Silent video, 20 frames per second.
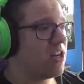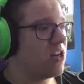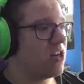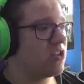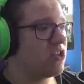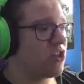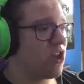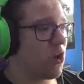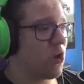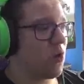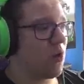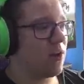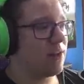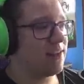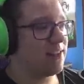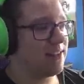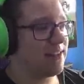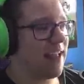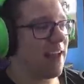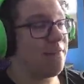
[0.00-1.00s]
So
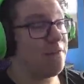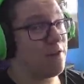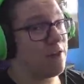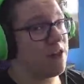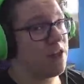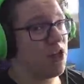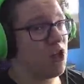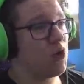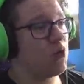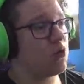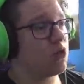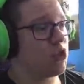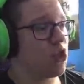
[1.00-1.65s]
definitely use